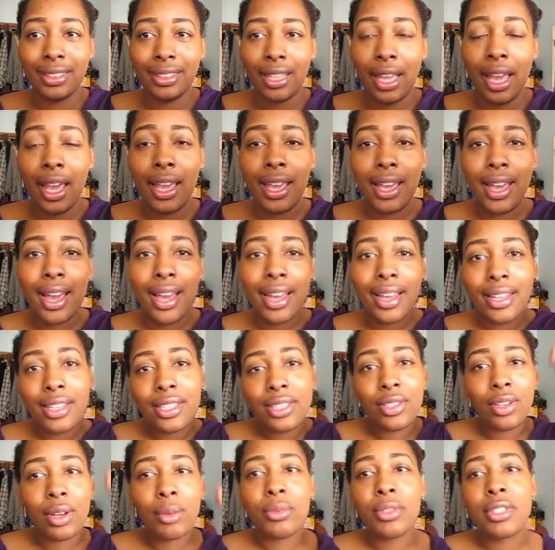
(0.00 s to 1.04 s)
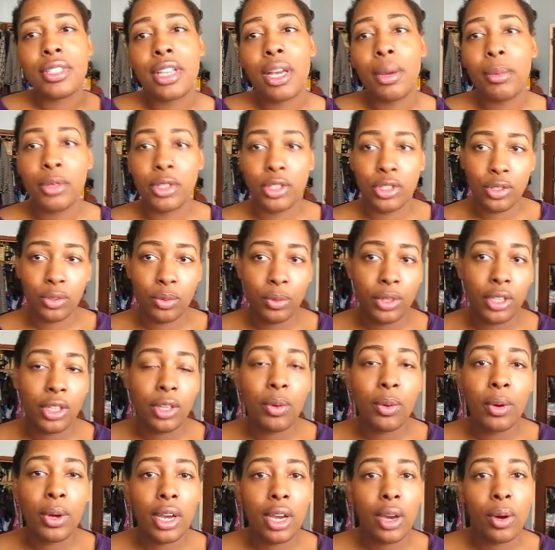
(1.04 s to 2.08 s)
Hey guys, so I'm just coming to you really
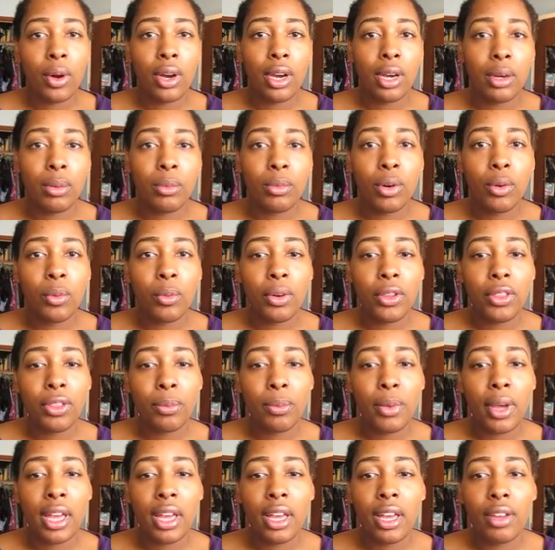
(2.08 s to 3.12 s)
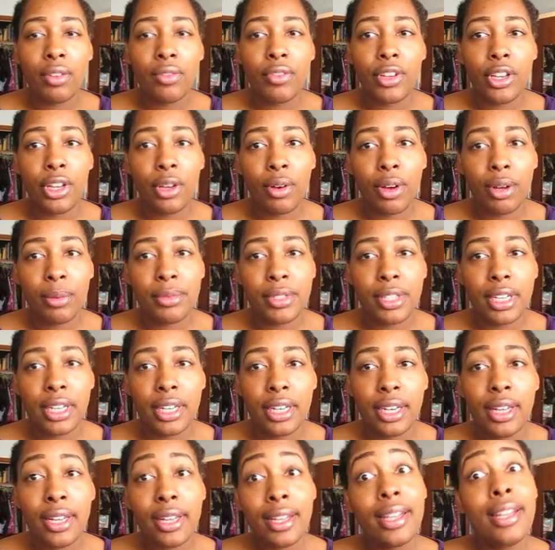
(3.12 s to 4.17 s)
quick with my video
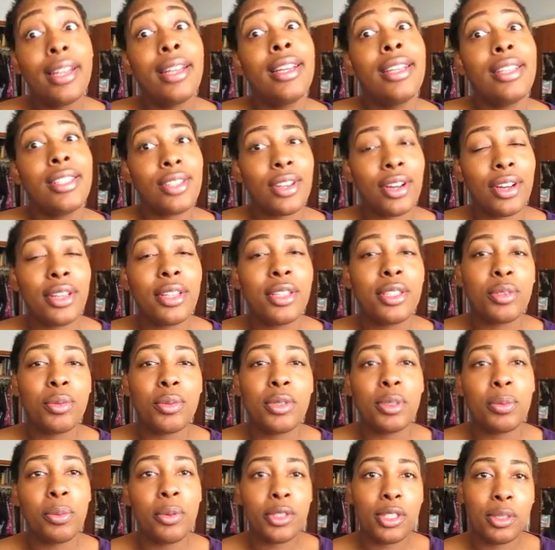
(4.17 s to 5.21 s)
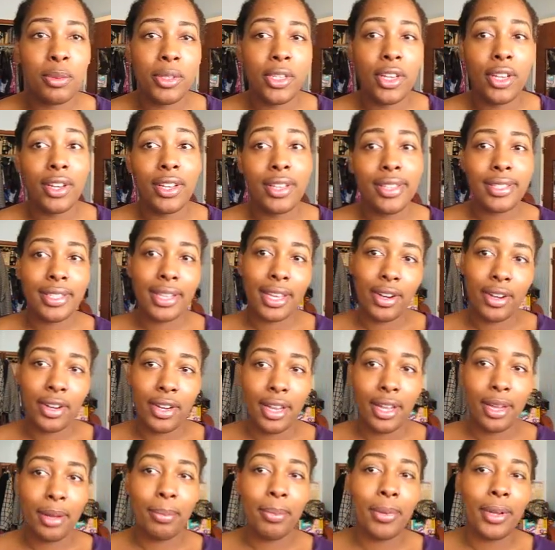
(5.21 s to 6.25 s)
update. Sorry, this was supposed to be done on
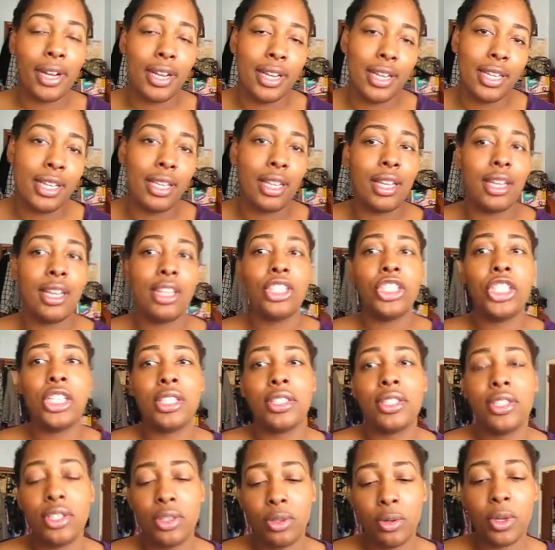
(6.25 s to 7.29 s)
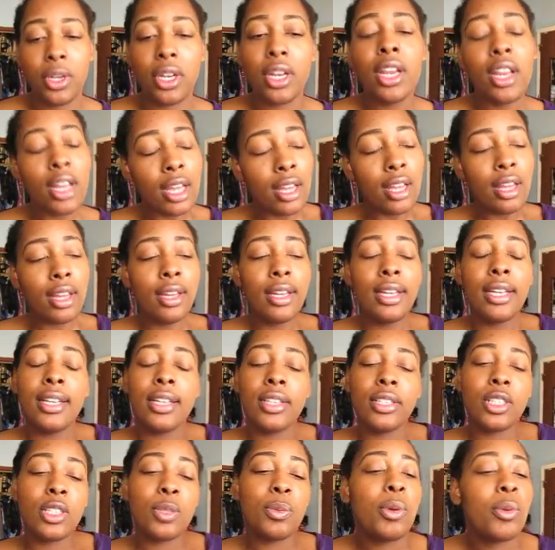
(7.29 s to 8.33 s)
Saturday, but I didn't get a chance to do it.
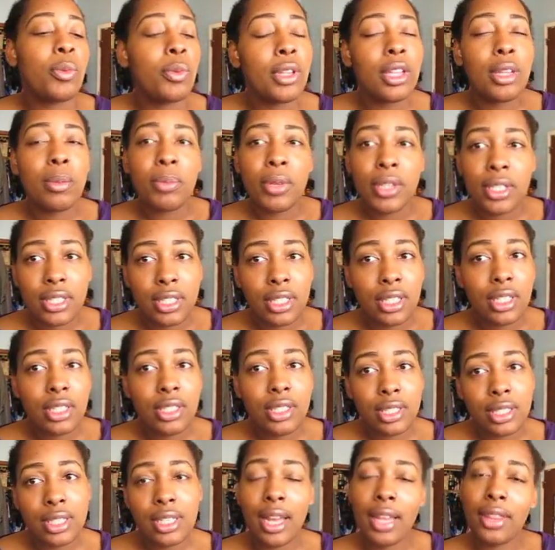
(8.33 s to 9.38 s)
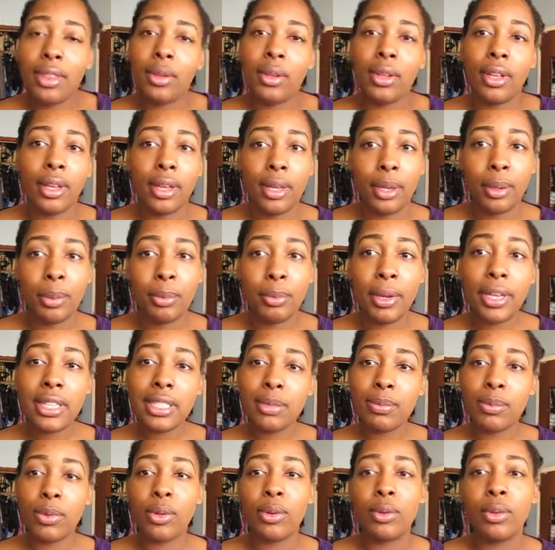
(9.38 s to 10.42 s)
Just been really busy, just not in the
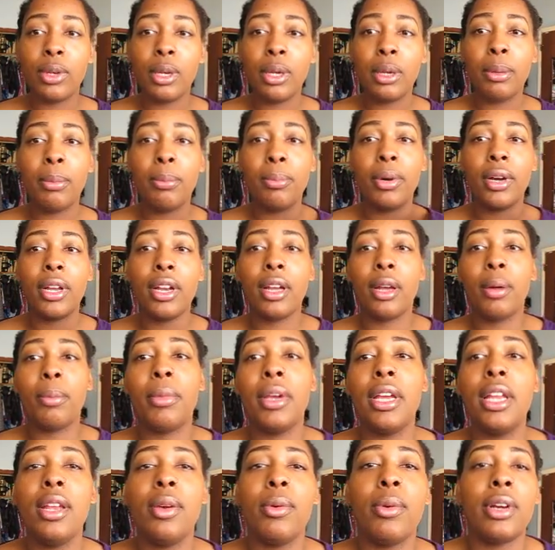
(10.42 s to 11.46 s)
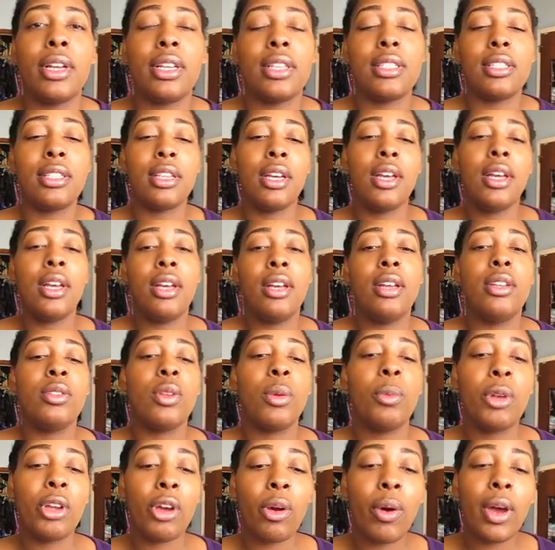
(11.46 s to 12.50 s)
best mood. But anyways, so
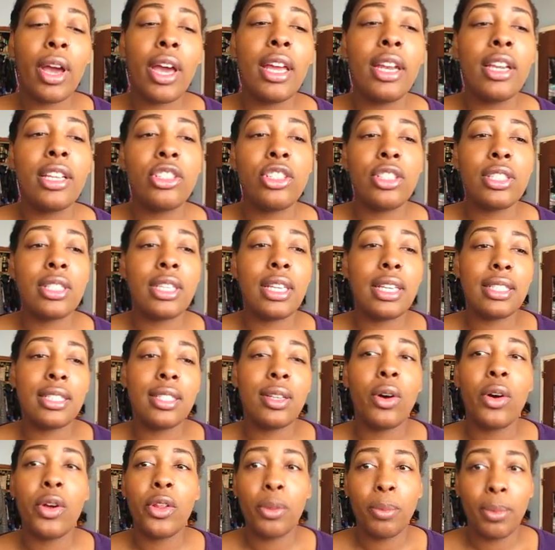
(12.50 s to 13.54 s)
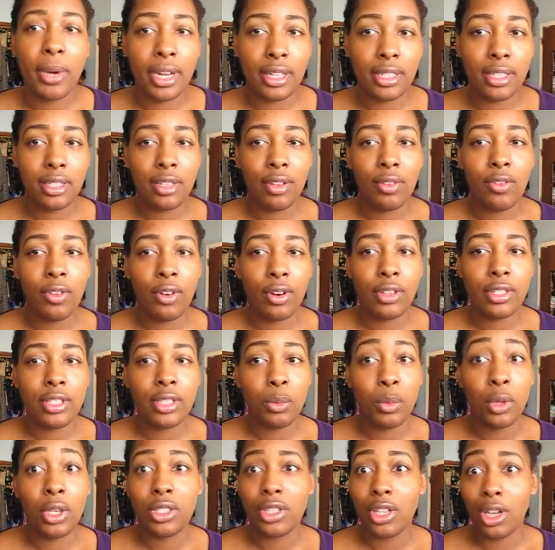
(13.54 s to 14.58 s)
I'm gonna go ahead and just get to all the bad stuff first, and
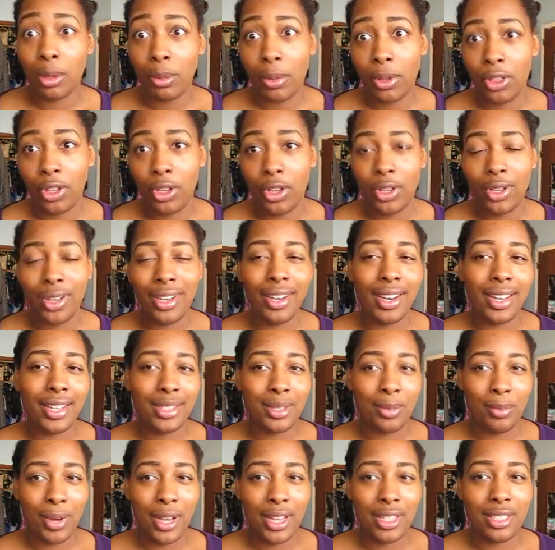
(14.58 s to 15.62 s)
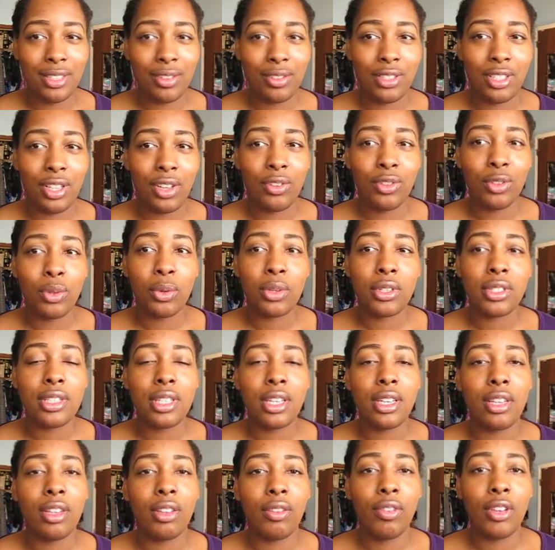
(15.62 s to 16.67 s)
then we can talk about the good, nice, and positive stuff towards the
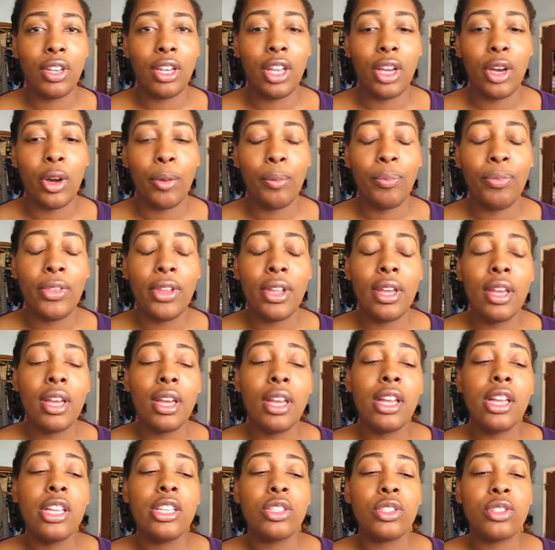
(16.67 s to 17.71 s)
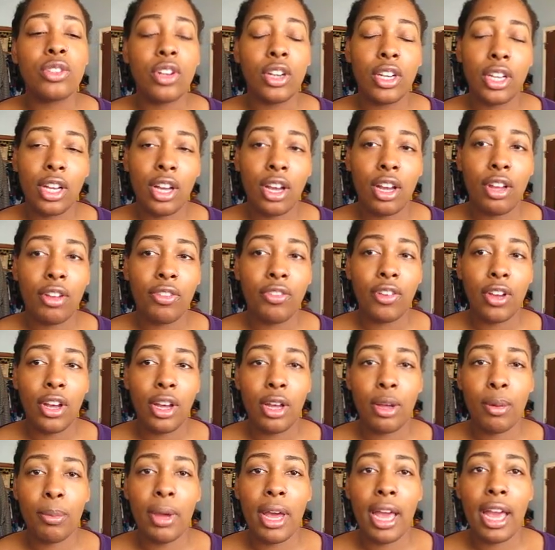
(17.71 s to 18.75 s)
end of the video. So starting off,
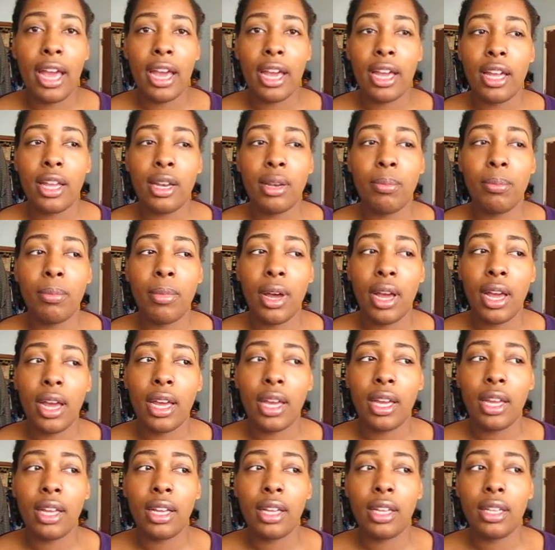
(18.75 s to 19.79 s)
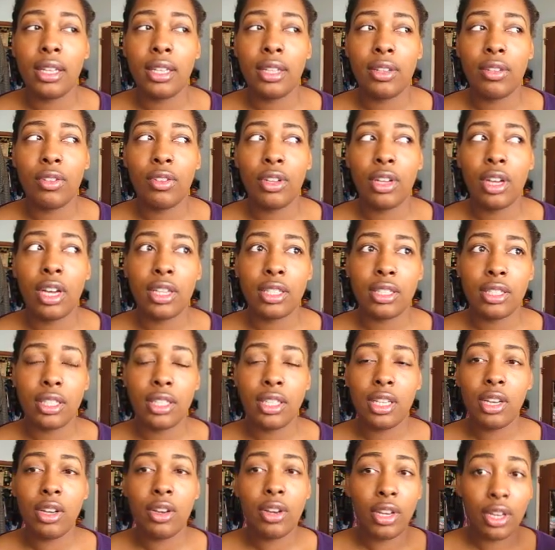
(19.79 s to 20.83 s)
I had my custody
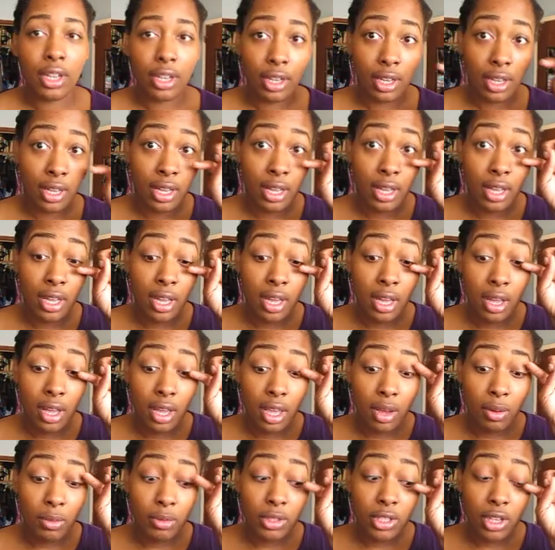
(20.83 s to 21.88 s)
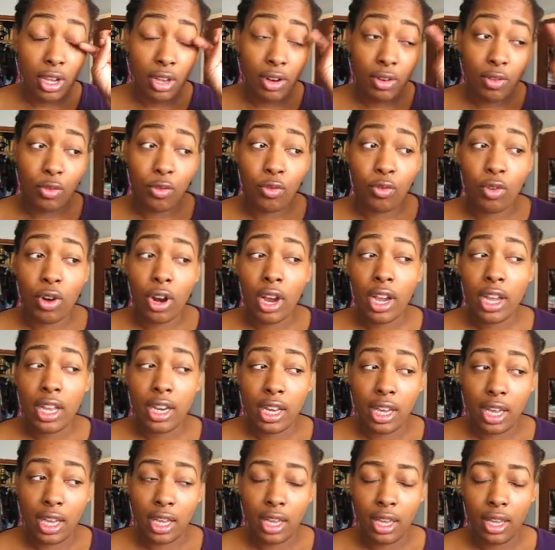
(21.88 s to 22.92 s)
hearing. It was on
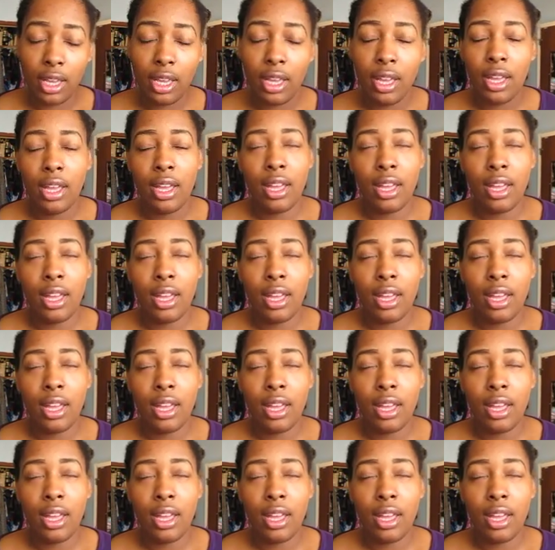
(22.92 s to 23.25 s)
Friday.